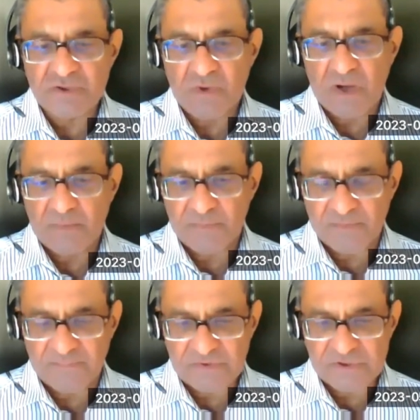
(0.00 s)
to our
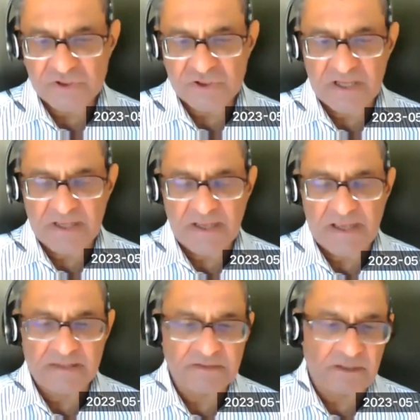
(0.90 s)
profit share
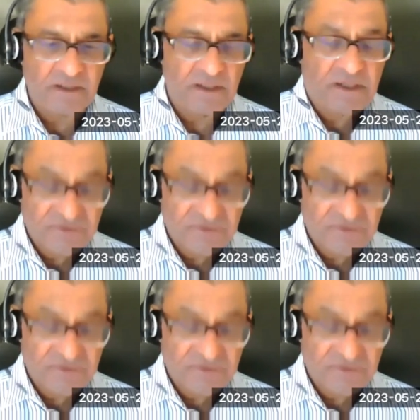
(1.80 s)
and our